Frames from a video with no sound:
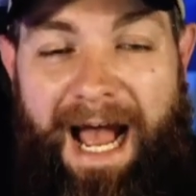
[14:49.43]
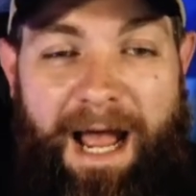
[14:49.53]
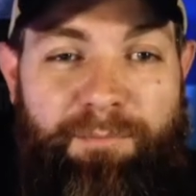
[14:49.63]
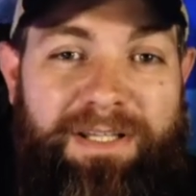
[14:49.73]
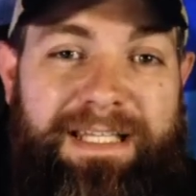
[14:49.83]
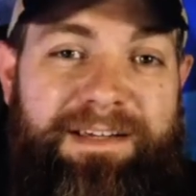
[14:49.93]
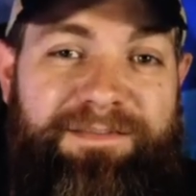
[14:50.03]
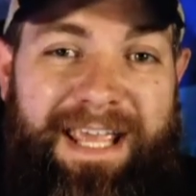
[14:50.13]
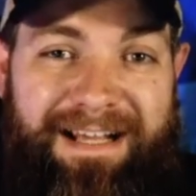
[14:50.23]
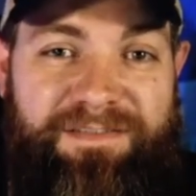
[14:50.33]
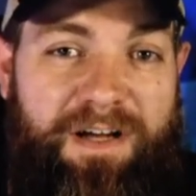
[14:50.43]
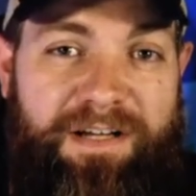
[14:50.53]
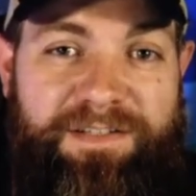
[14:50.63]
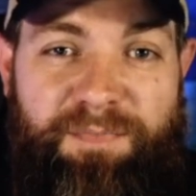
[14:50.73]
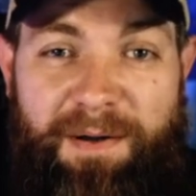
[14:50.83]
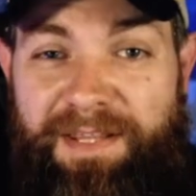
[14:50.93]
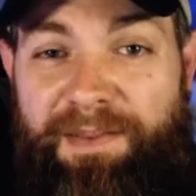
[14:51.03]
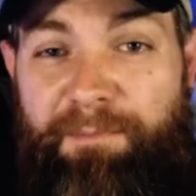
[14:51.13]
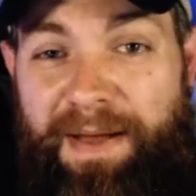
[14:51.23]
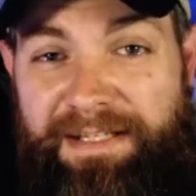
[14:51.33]
I believe Gaston is probably
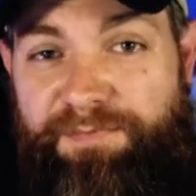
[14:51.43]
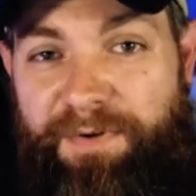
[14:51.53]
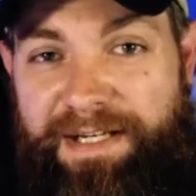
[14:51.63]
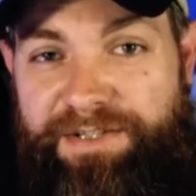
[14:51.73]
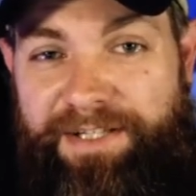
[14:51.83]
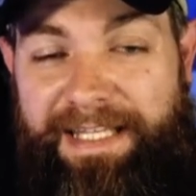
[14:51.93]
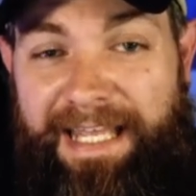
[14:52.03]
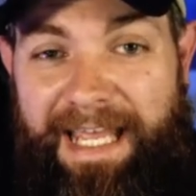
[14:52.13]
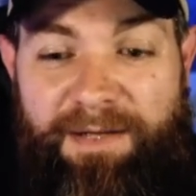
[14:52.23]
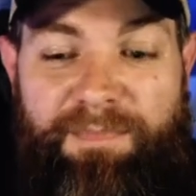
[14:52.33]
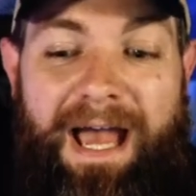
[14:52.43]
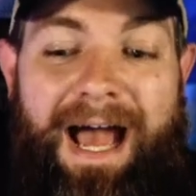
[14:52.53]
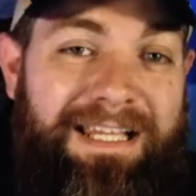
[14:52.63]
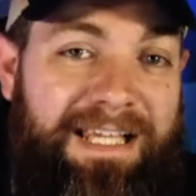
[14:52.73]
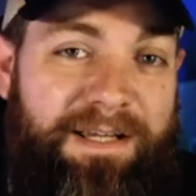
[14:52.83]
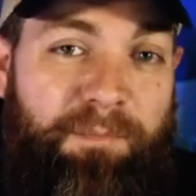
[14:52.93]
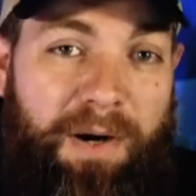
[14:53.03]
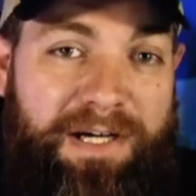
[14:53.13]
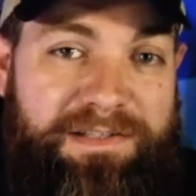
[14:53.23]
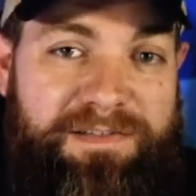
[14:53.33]
the best range in the game. I like
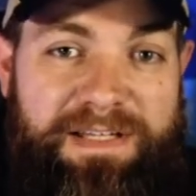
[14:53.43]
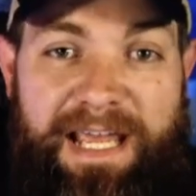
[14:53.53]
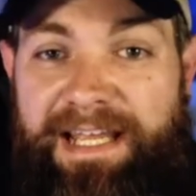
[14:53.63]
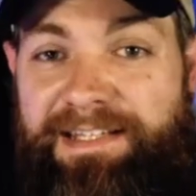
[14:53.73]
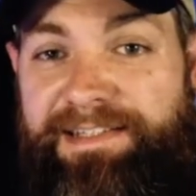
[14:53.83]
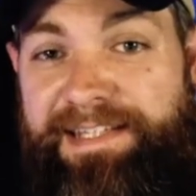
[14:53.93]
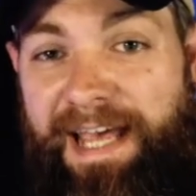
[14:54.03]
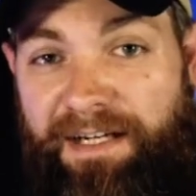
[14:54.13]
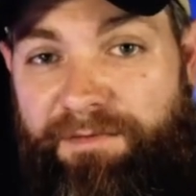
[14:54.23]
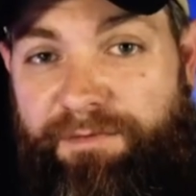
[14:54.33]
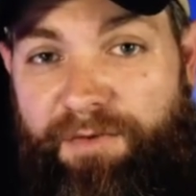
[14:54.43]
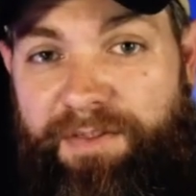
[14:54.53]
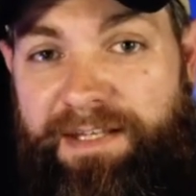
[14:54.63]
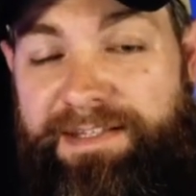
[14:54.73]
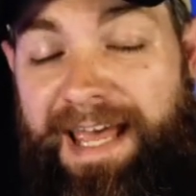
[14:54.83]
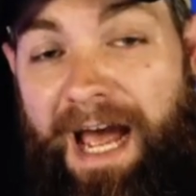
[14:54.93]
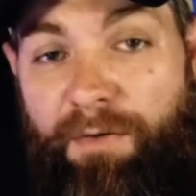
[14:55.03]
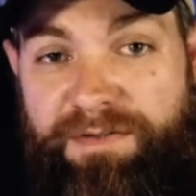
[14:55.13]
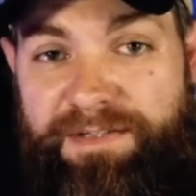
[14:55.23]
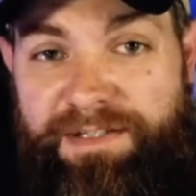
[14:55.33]
Buzz. He's tech for the
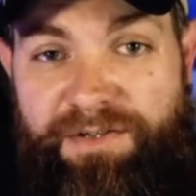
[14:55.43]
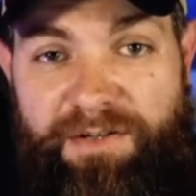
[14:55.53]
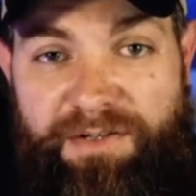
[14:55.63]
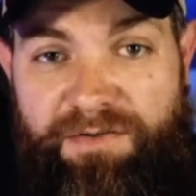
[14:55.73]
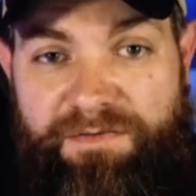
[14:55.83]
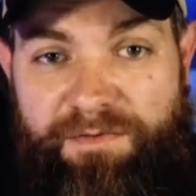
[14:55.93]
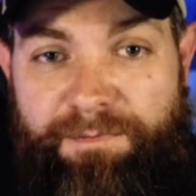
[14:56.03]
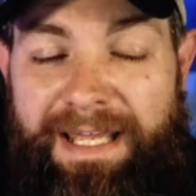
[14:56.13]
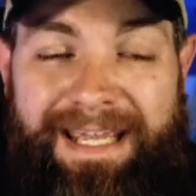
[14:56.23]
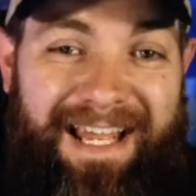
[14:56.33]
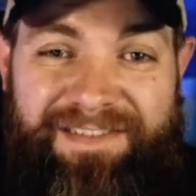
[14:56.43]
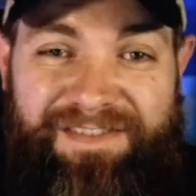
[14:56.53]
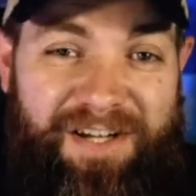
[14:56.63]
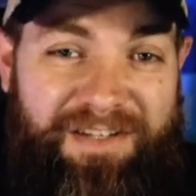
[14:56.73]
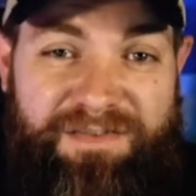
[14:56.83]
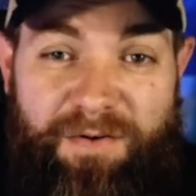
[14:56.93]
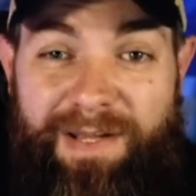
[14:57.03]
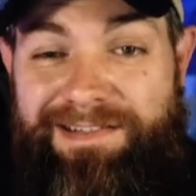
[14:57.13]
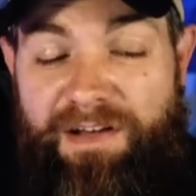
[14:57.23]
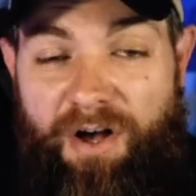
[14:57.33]
towers that you can use him. He's got a stun, so
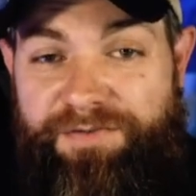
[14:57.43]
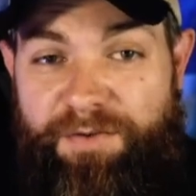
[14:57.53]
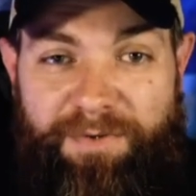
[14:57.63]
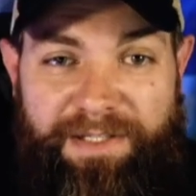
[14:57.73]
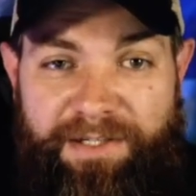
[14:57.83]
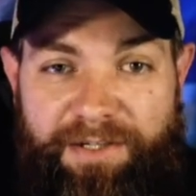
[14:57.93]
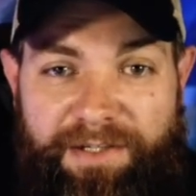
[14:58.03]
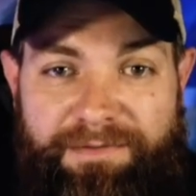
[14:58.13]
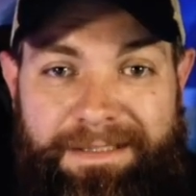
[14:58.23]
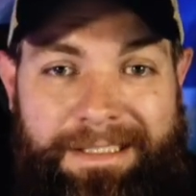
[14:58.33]
he's also really good.